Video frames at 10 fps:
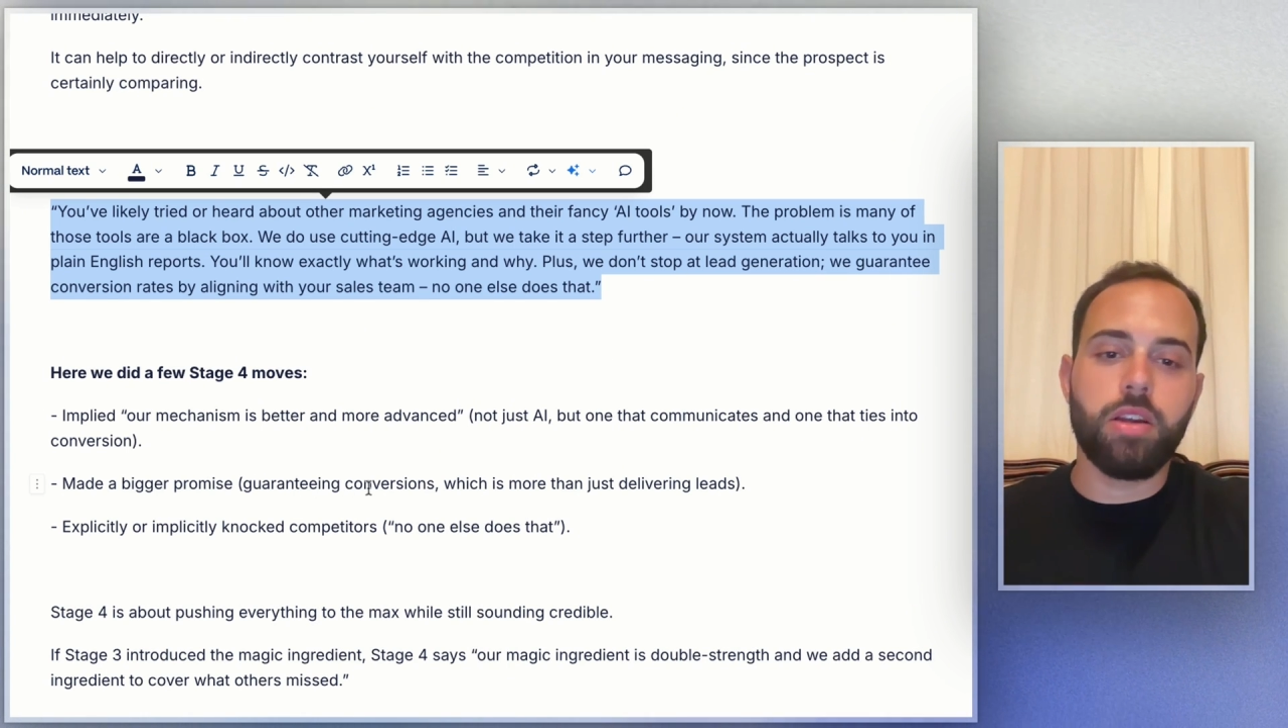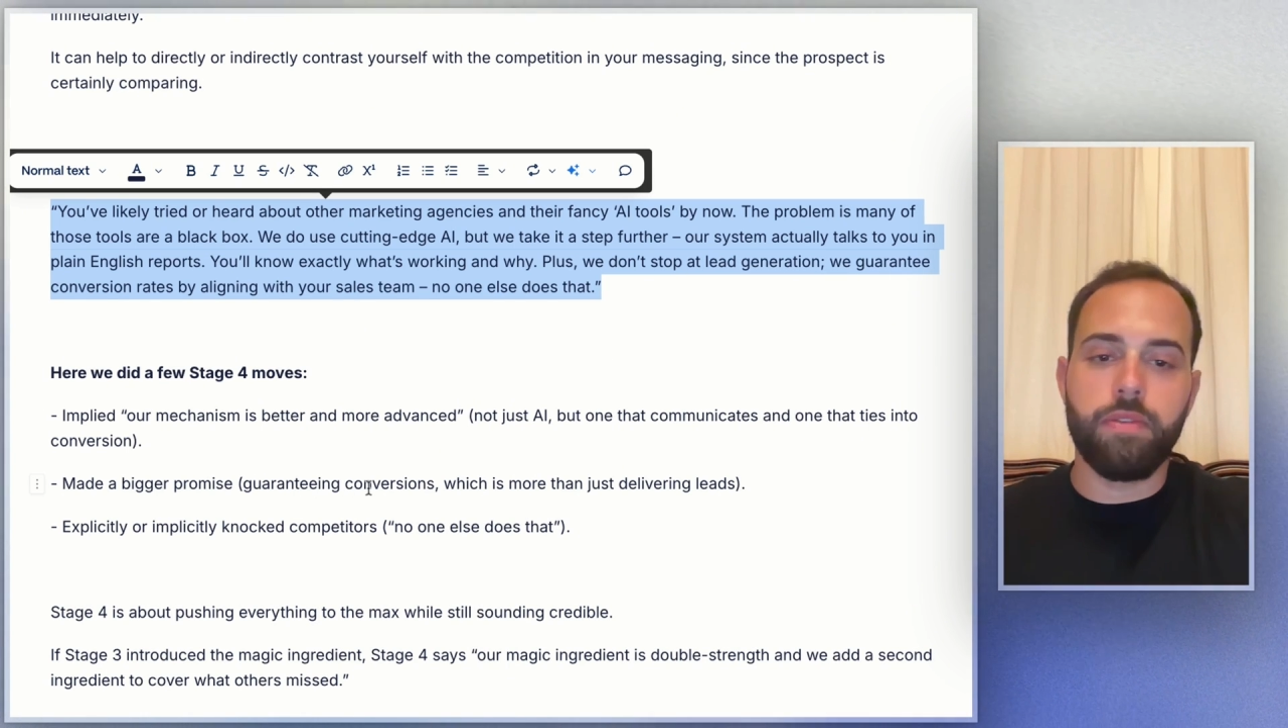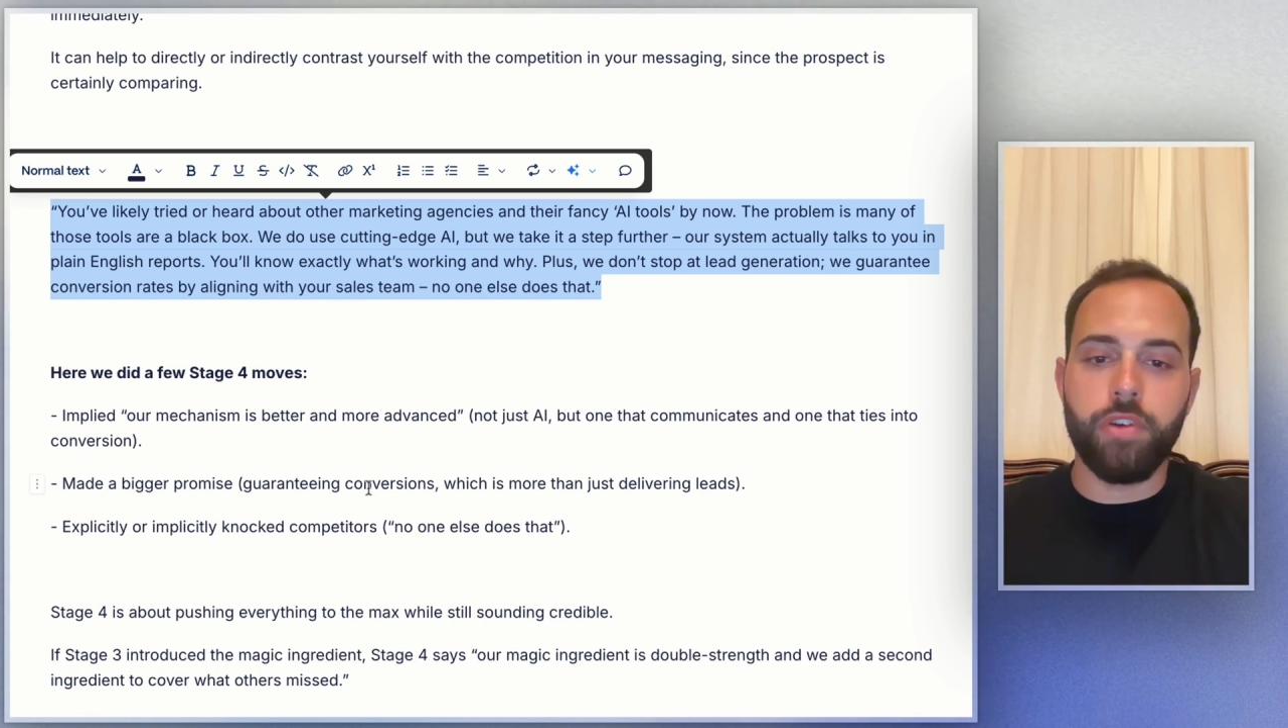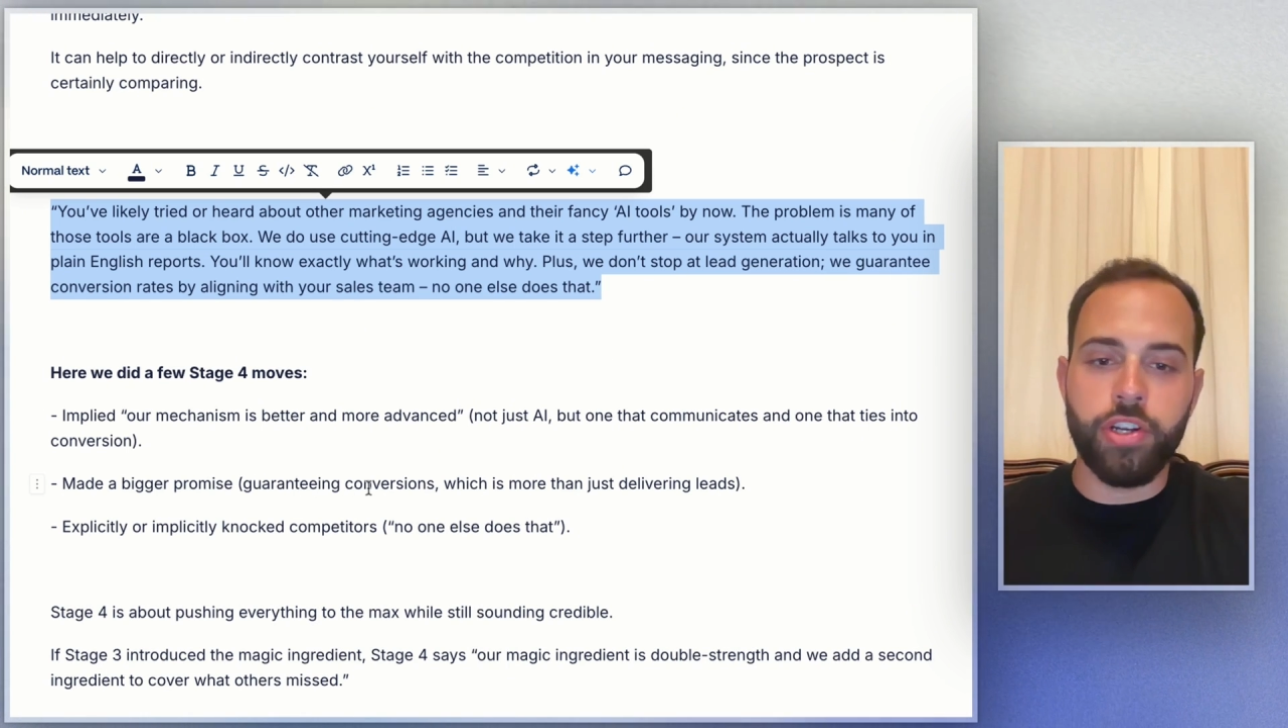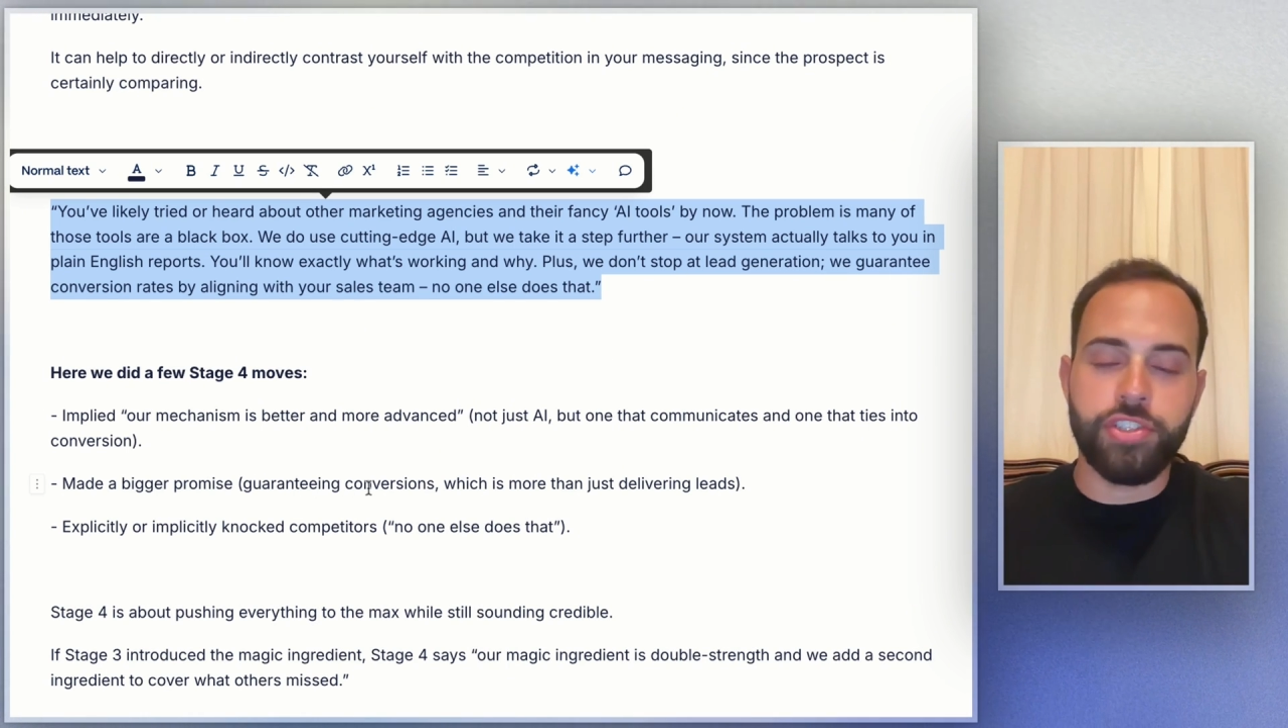
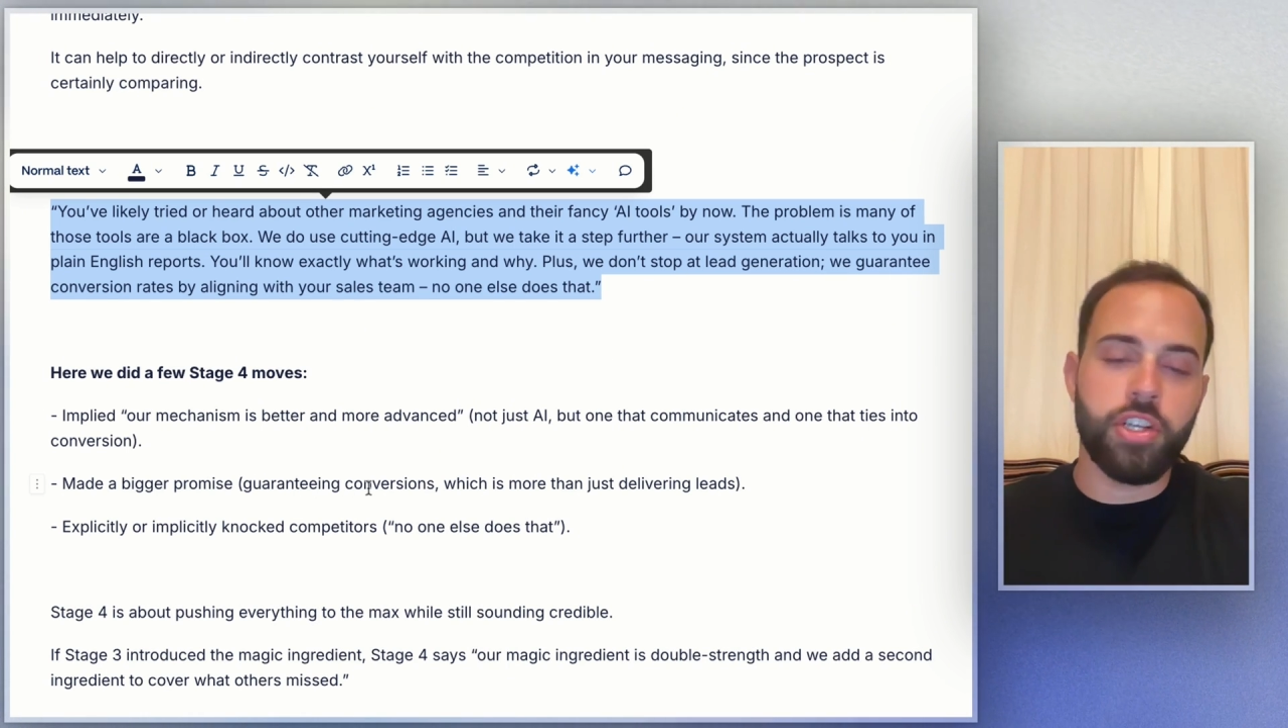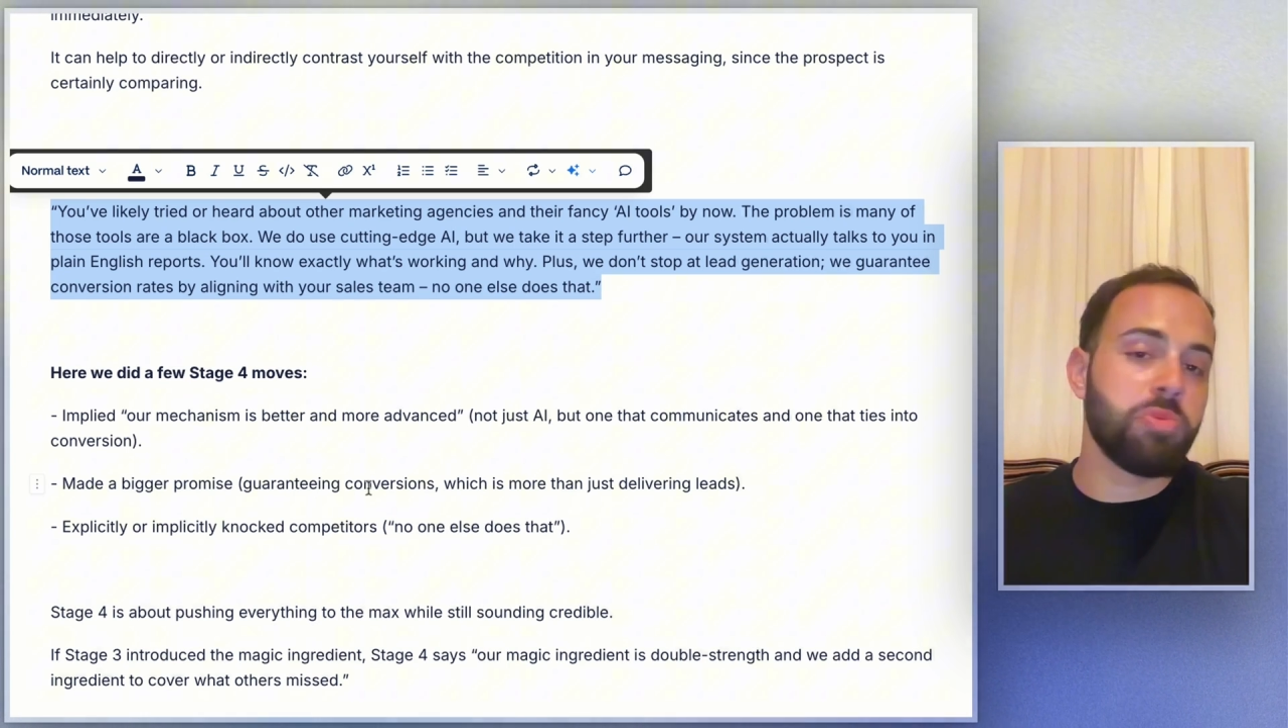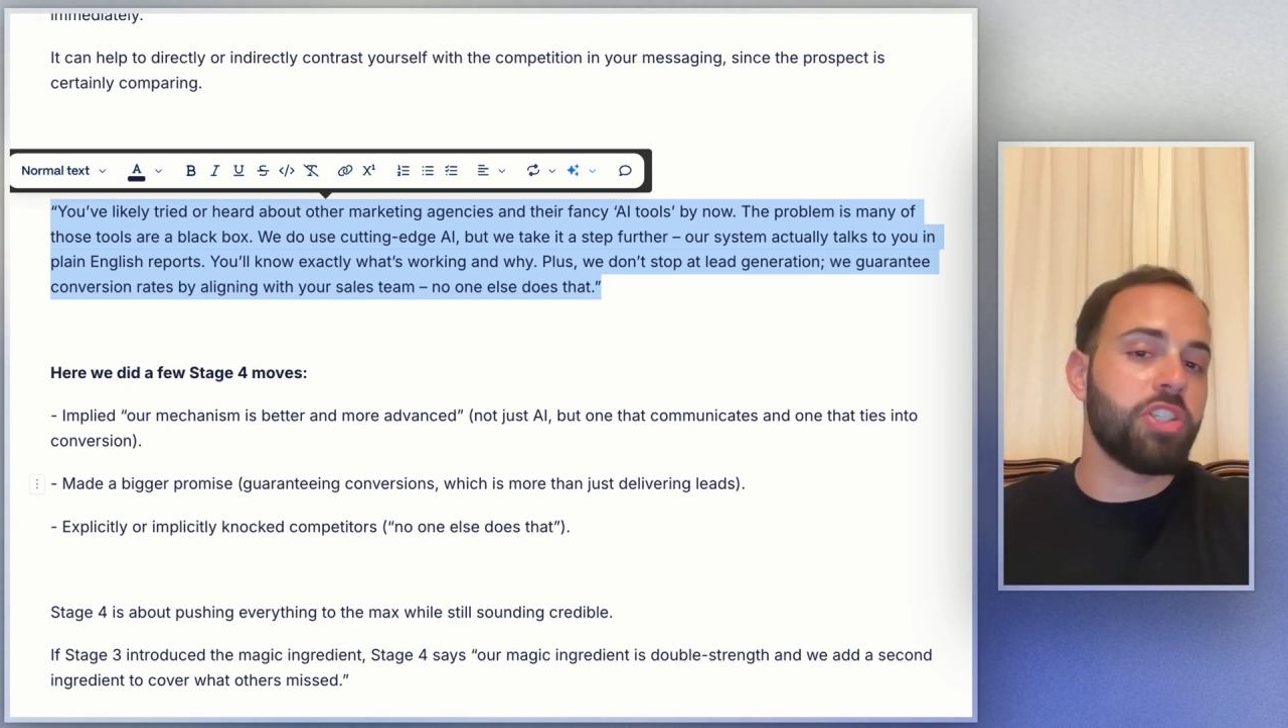conversions,